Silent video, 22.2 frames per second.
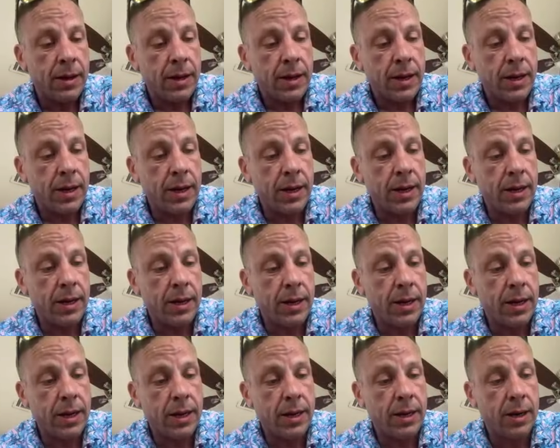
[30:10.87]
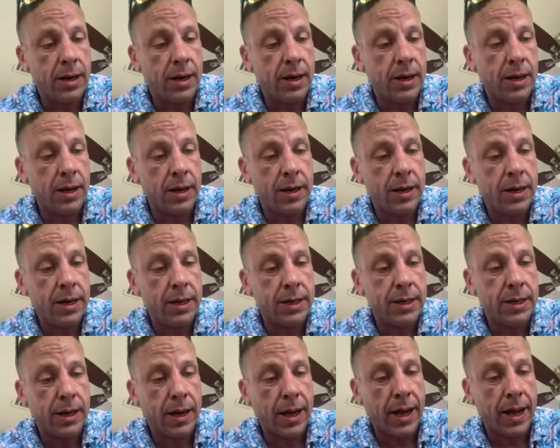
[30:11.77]
He
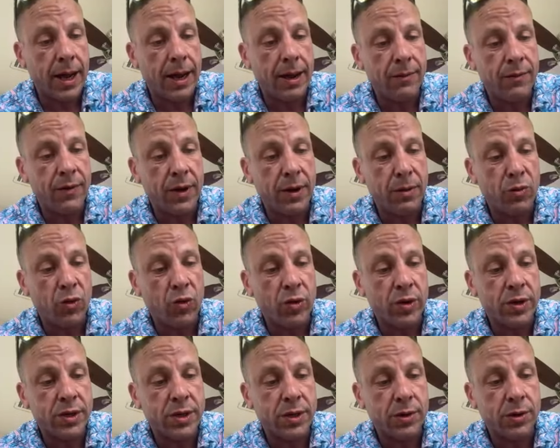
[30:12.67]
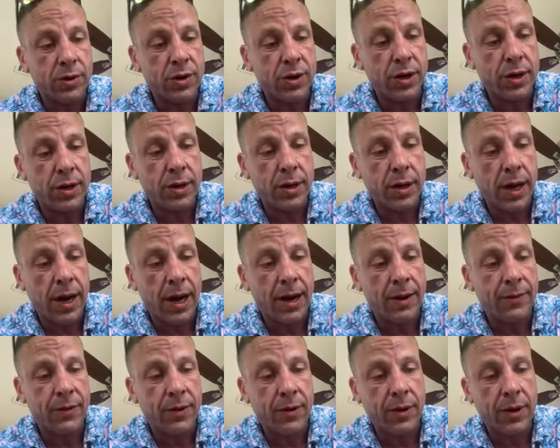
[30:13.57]
did not have any more children
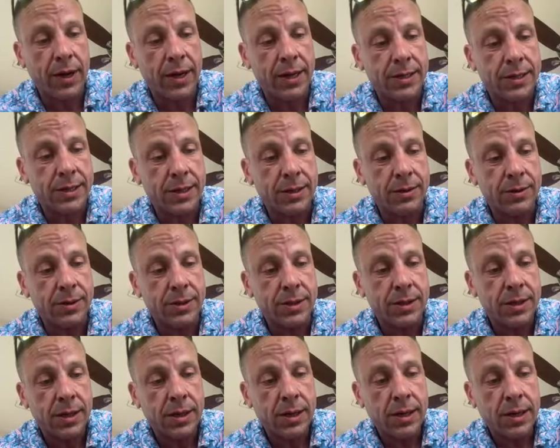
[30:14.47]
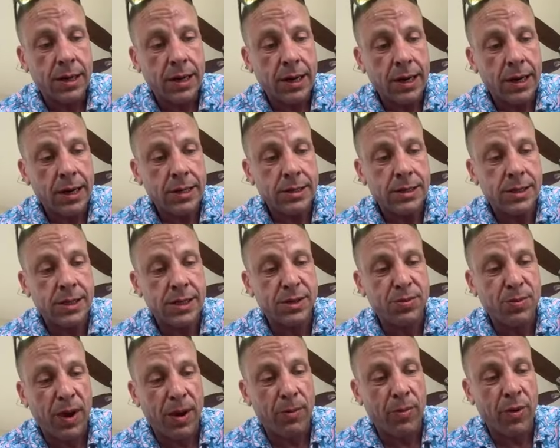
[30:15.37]
after us. It was just
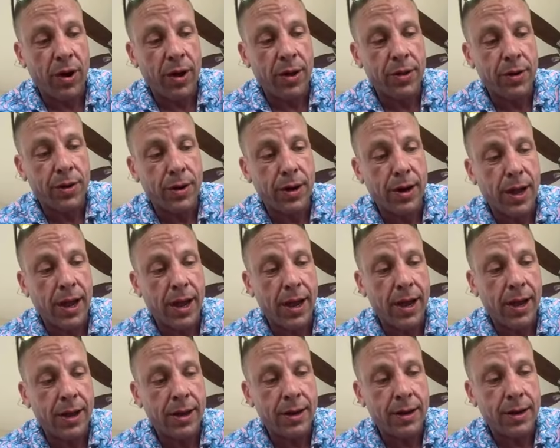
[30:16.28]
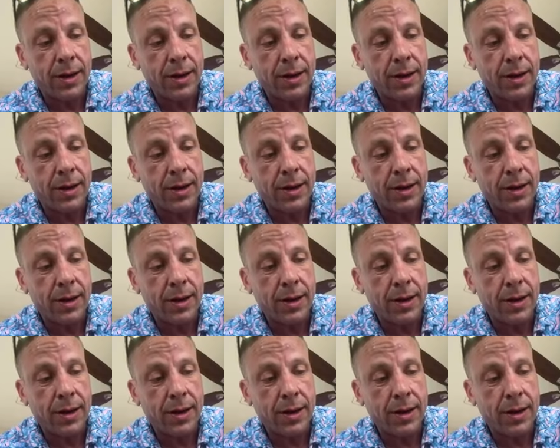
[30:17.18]
my brother and I,